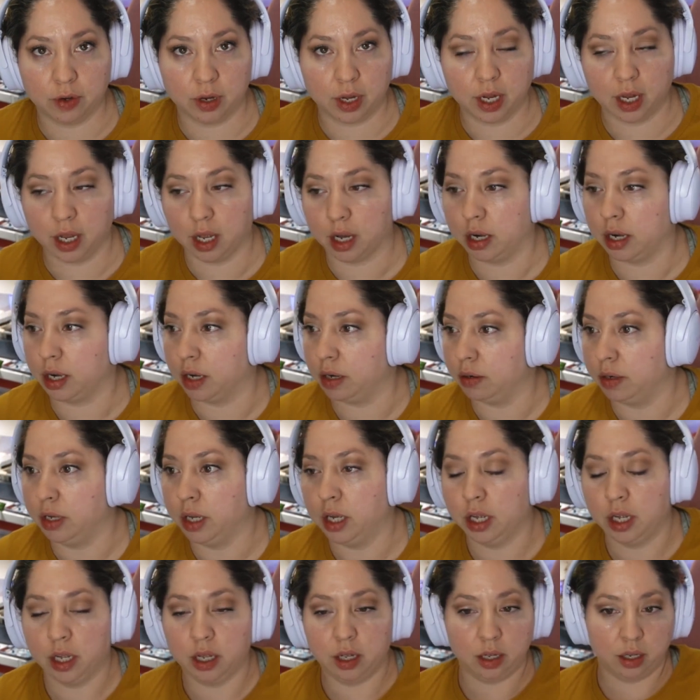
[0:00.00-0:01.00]
I don't know.
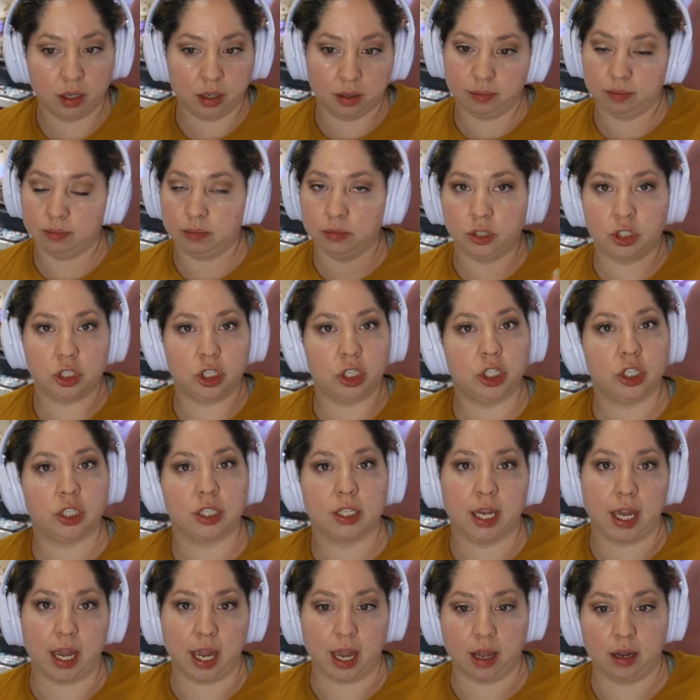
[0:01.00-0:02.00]
She just
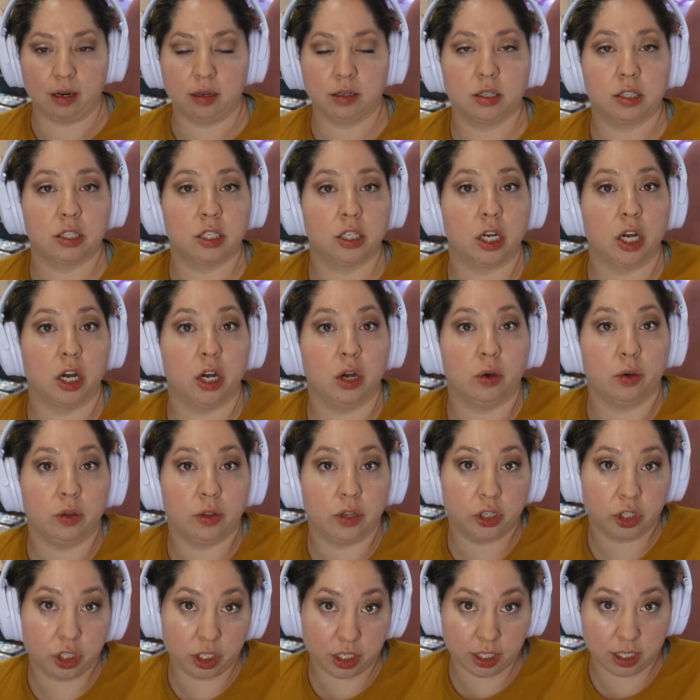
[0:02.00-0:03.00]
can't. So
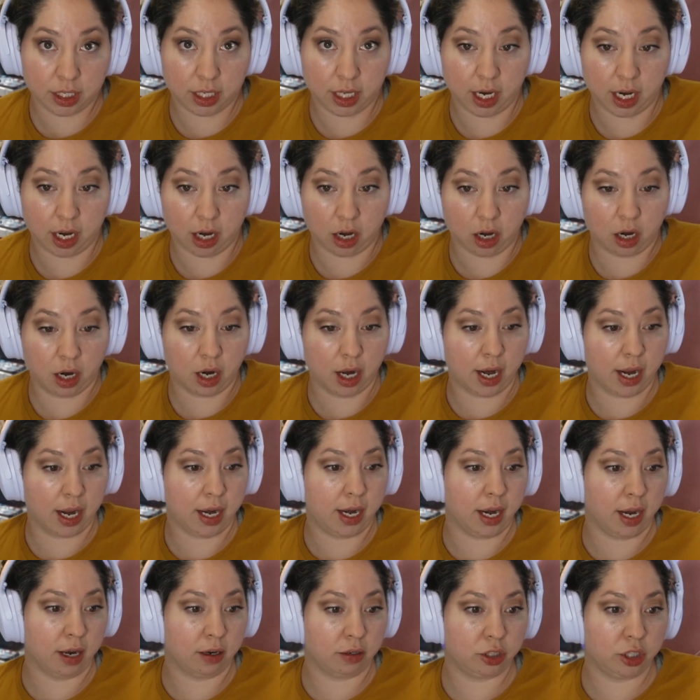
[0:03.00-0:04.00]
she's there, and
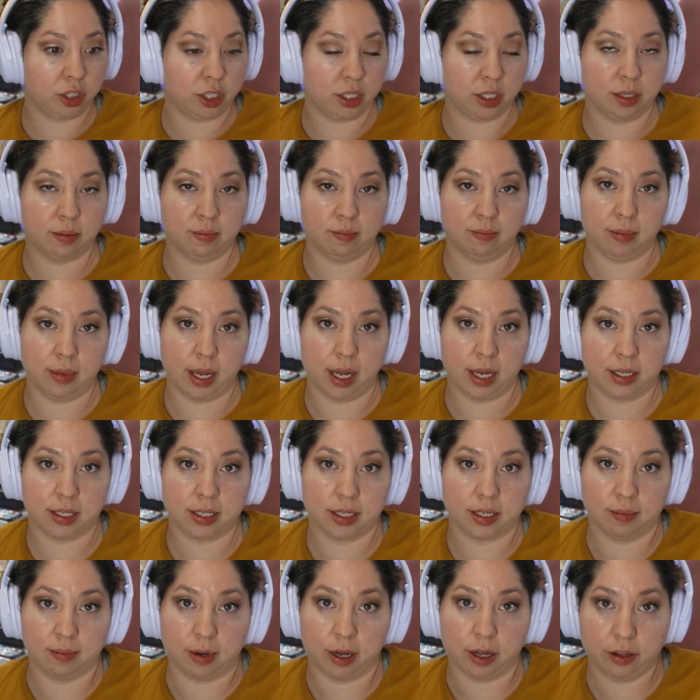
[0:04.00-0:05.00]
now she's met
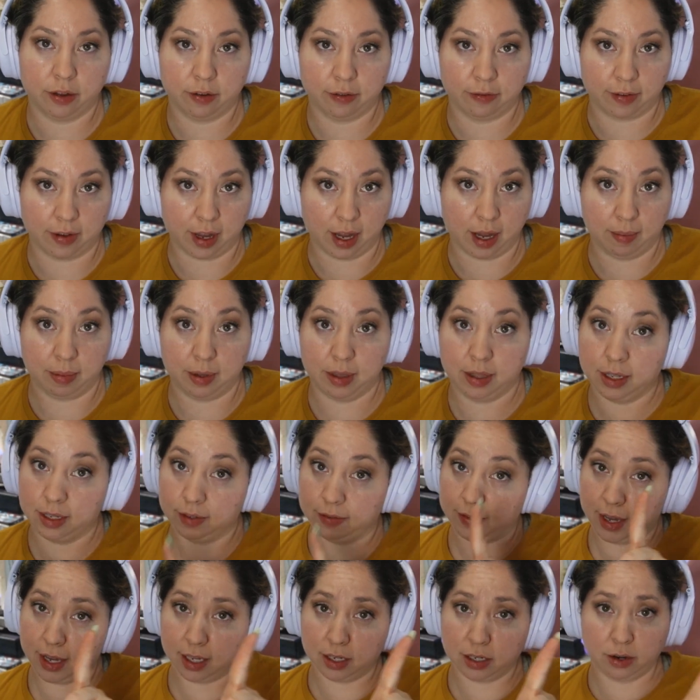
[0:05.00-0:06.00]
some other fae, but these
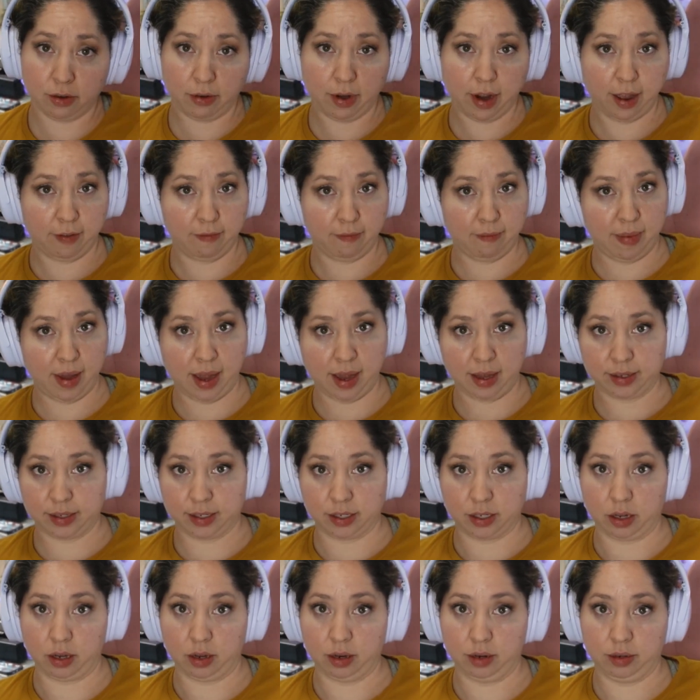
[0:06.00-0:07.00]
faes don't have masks
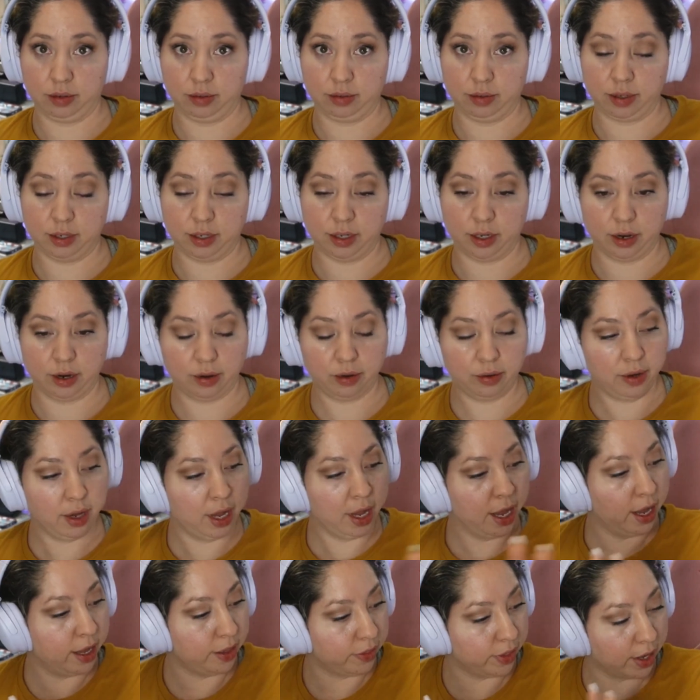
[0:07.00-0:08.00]
on. So
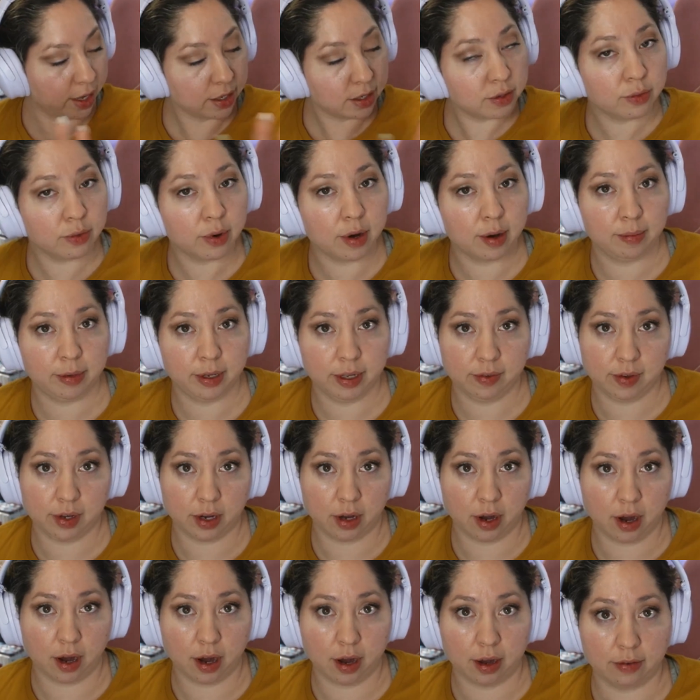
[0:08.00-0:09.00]
that's where I'm leaving
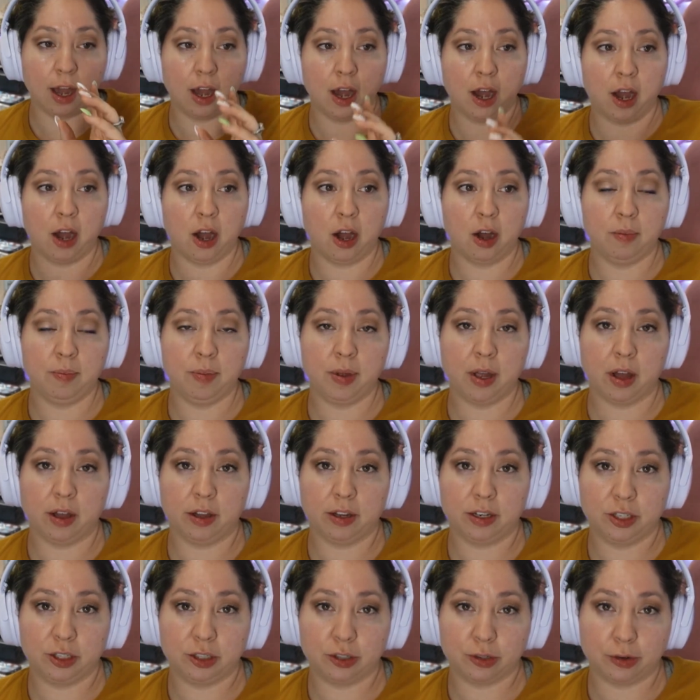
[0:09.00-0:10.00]
off. Hope y'all
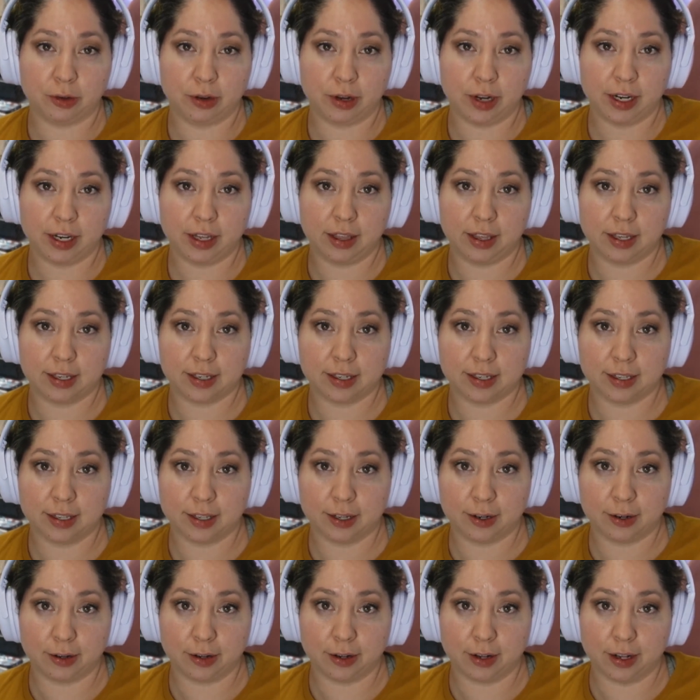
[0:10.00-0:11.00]
enjoyed this
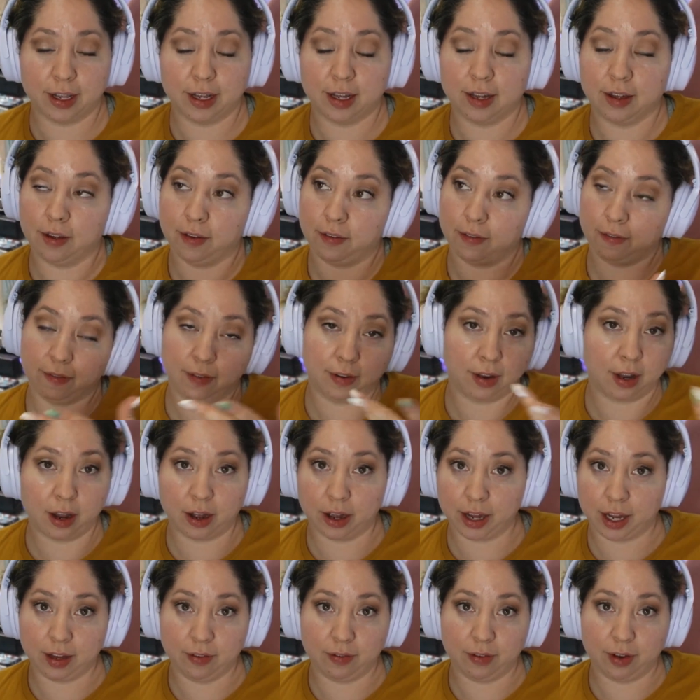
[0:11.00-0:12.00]
little
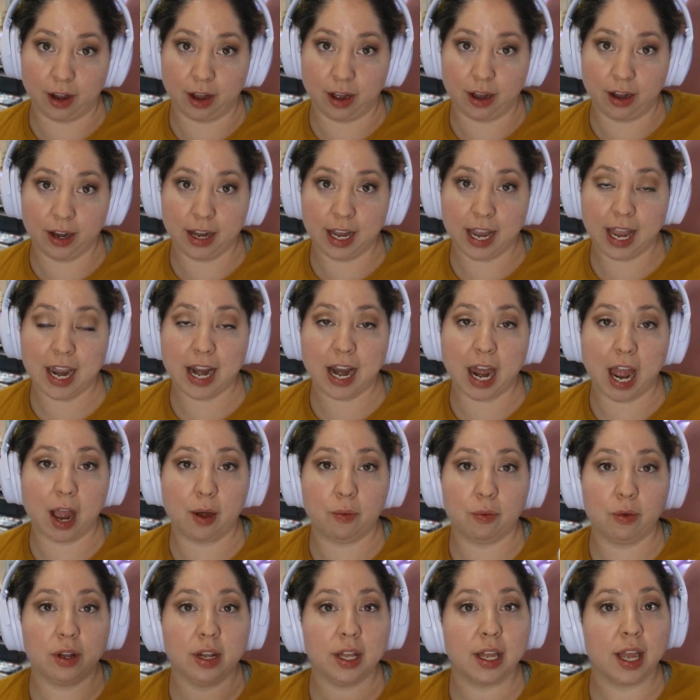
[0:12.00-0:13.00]
vloggy vlog, and I
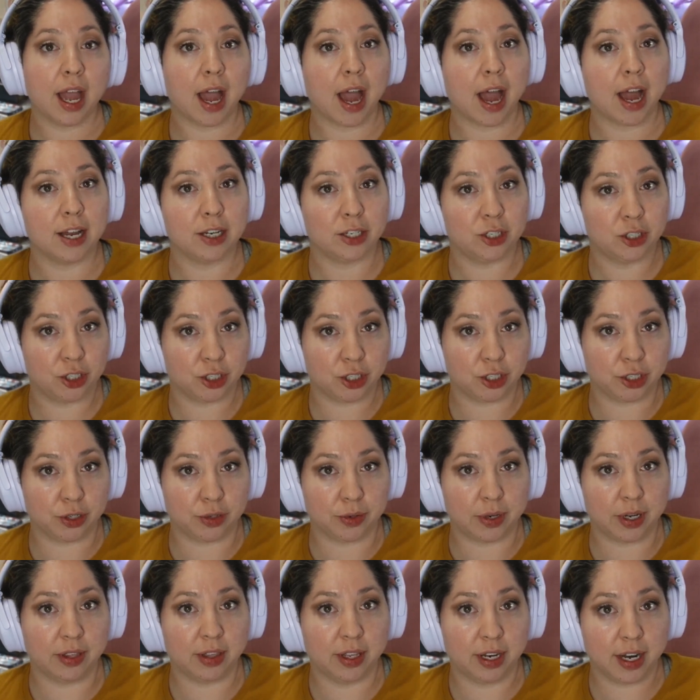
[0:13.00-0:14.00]
will catch you
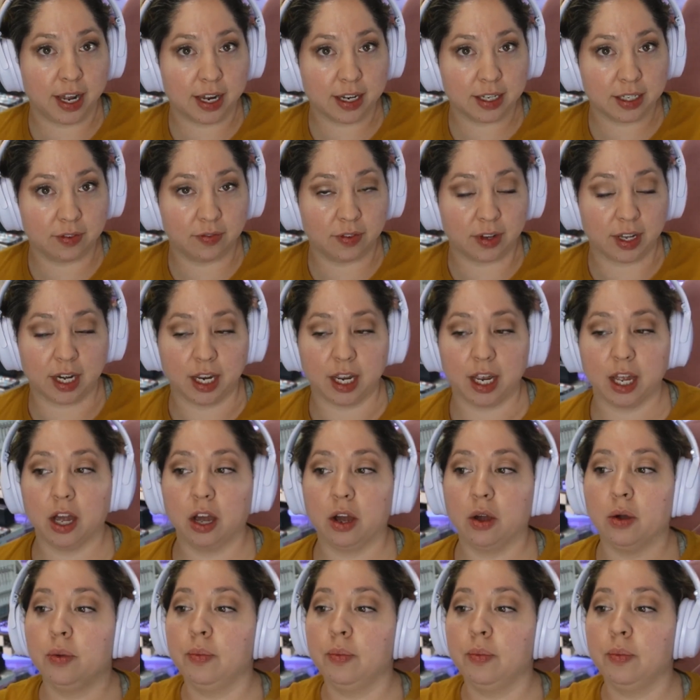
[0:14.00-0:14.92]
in the next video.